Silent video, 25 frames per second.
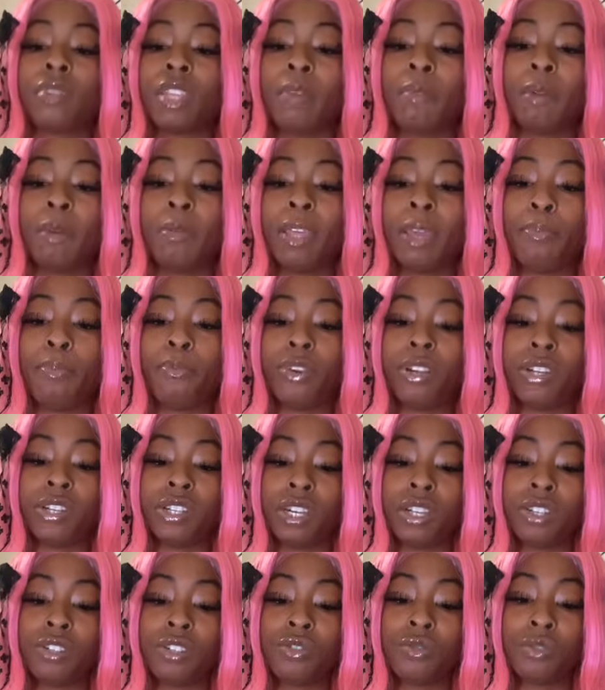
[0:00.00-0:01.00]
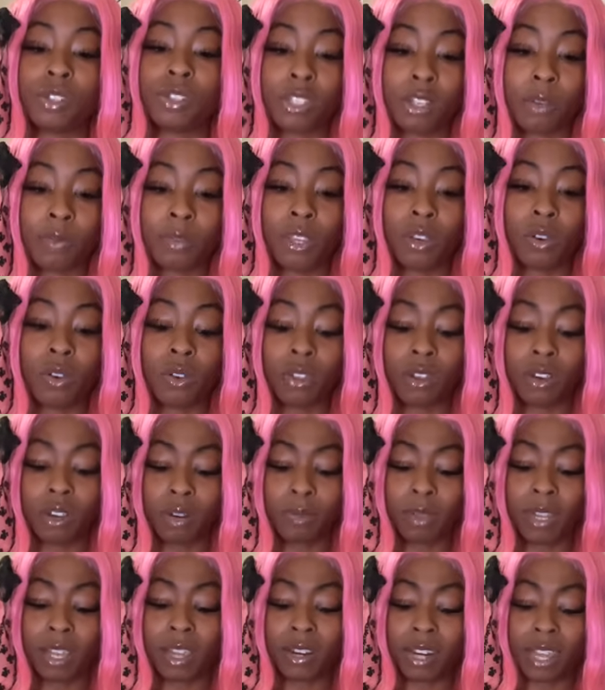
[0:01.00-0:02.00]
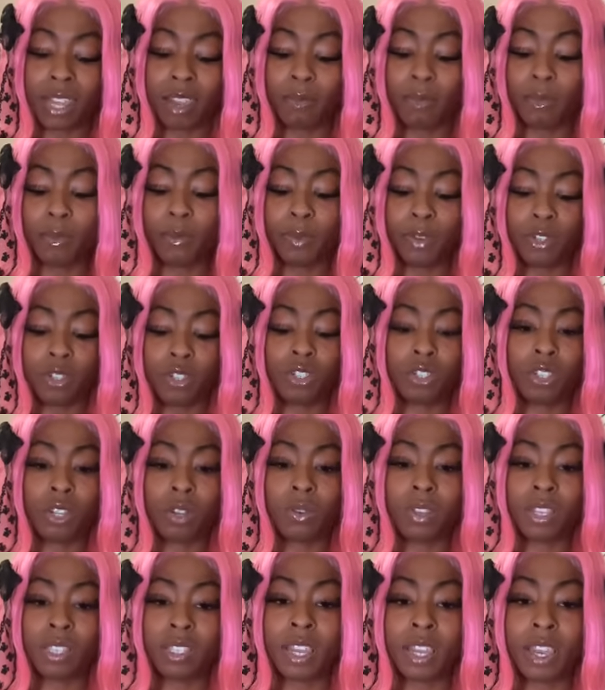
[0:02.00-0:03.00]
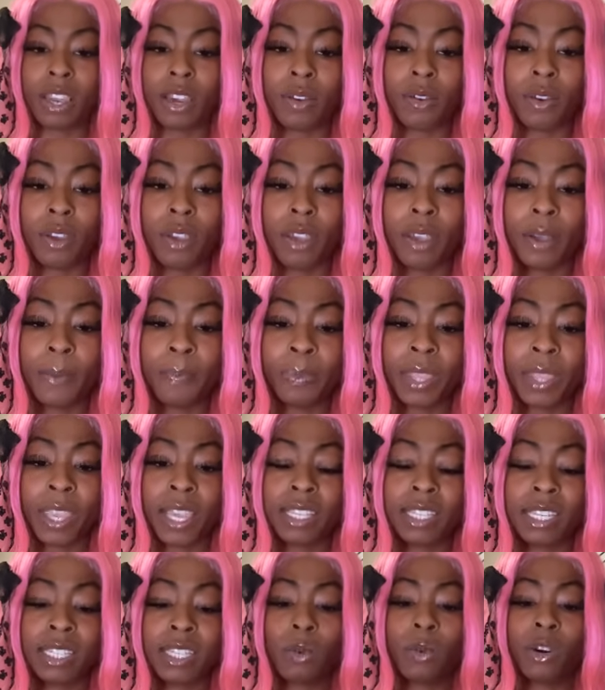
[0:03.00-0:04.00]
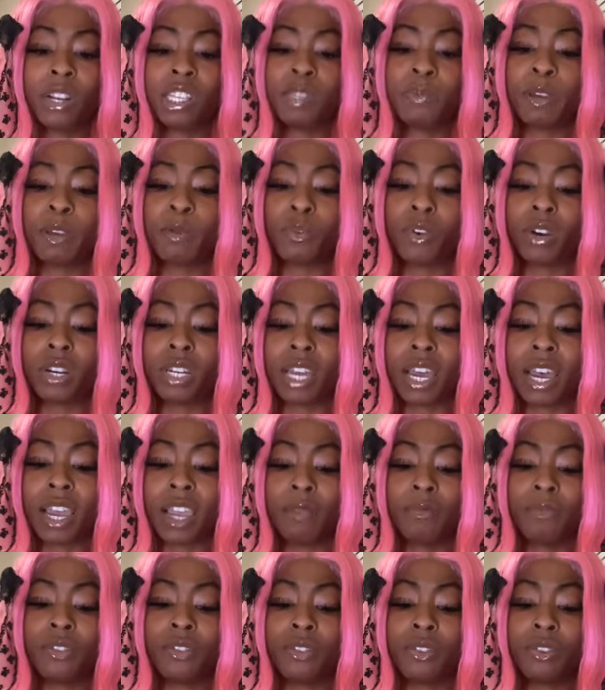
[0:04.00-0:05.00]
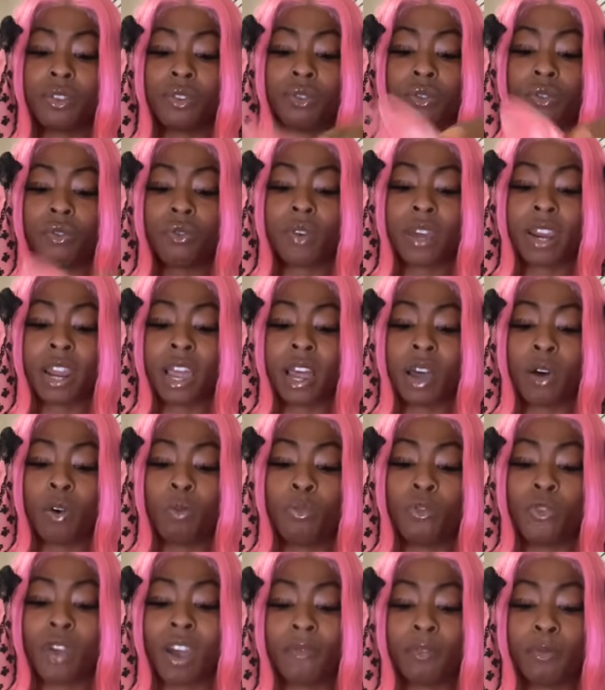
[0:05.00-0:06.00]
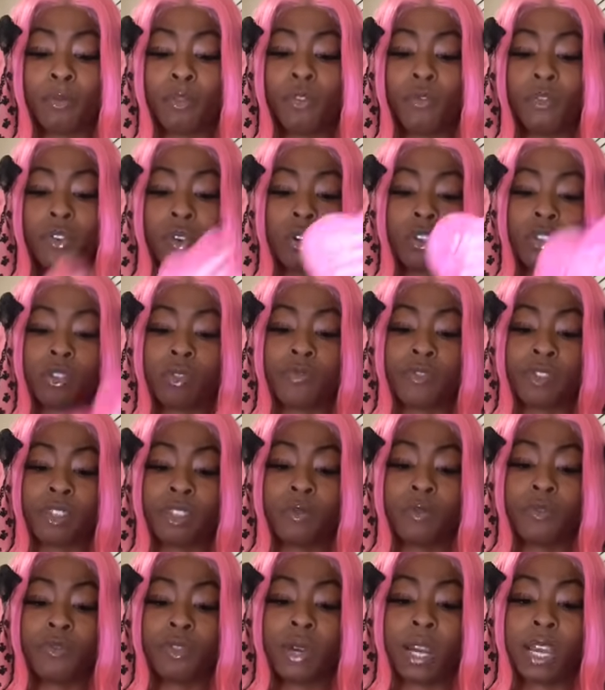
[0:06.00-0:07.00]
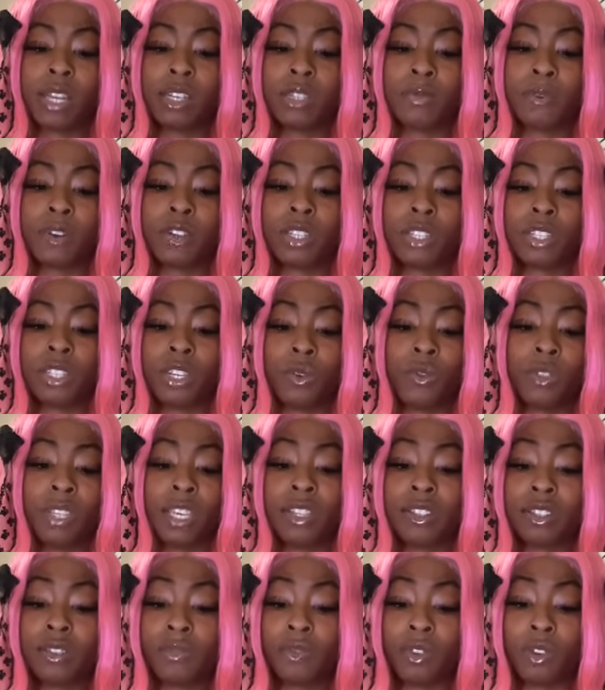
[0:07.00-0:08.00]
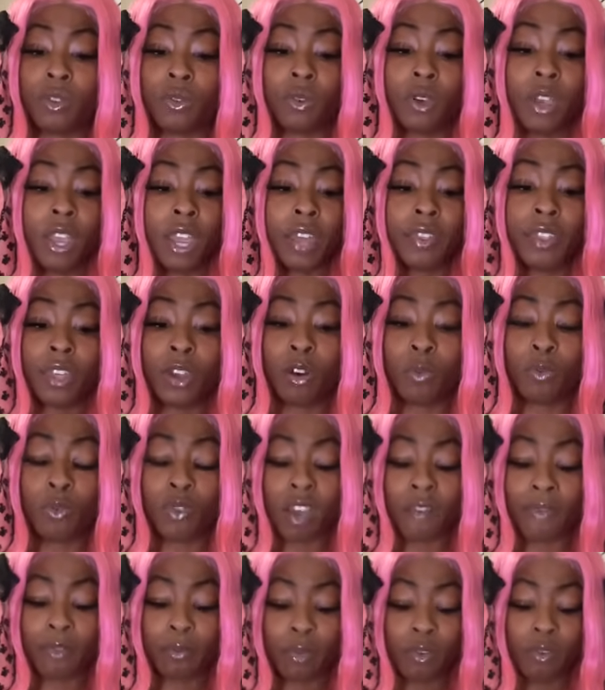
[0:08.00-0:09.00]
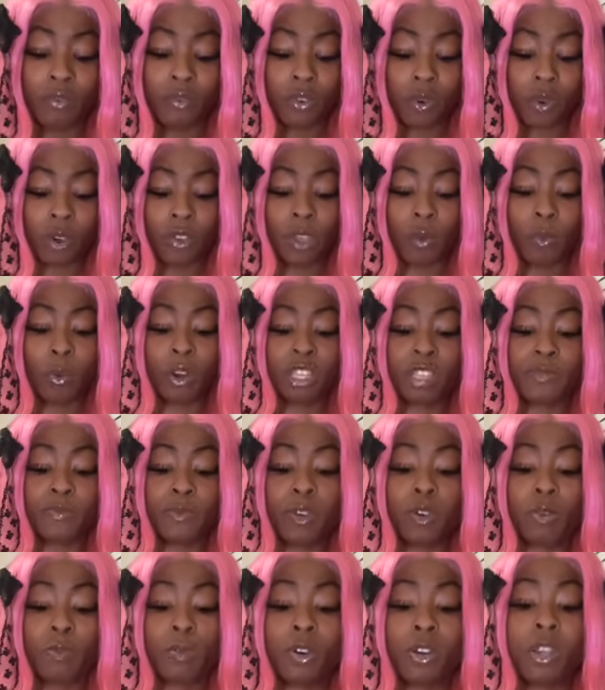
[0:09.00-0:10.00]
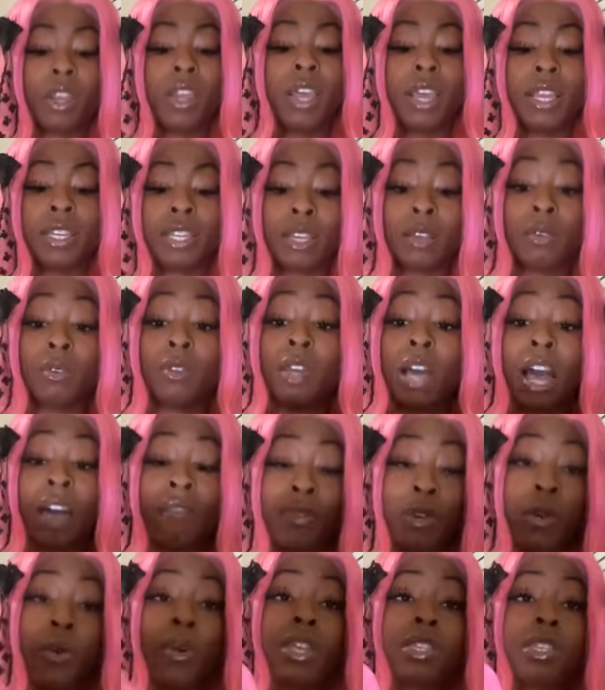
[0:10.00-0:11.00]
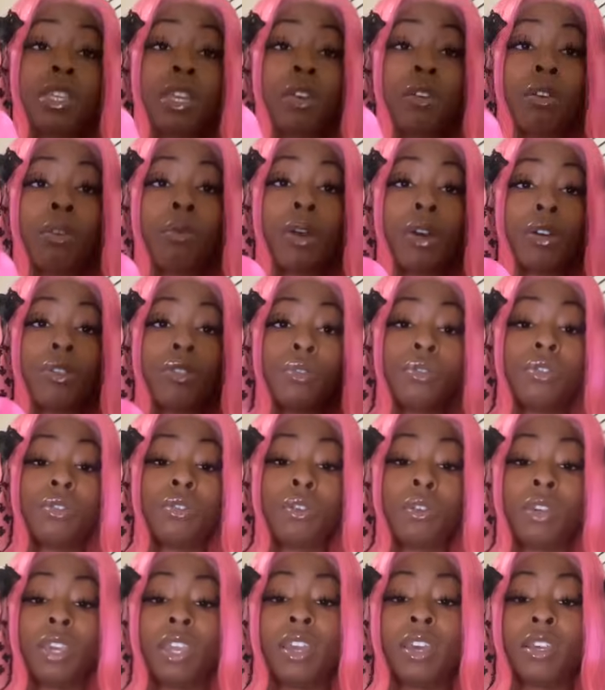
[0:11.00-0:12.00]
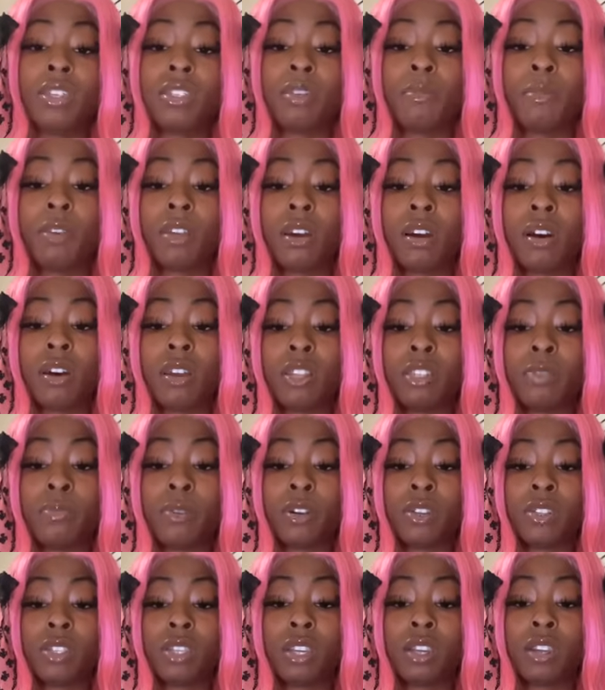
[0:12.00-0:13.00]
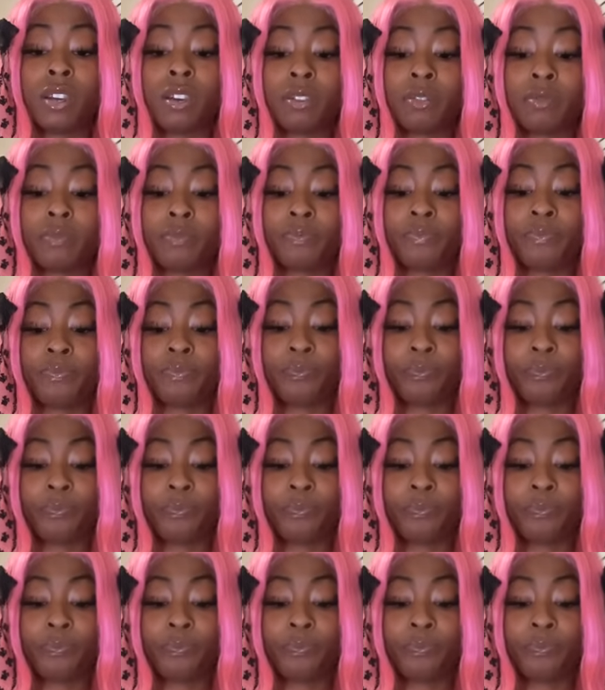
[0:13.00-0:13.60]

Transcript: maybe they prejudged you or something, or they're gonna be like, damn, maybe we should slow this down. It says I want to spend more time with you, and I hope you haven't moved on. So for some of you guys, this person still thinks of you. They hope you haven't moved on. They want to feel more. I feel insecure around you. So yeah, some of y'all, this person, um,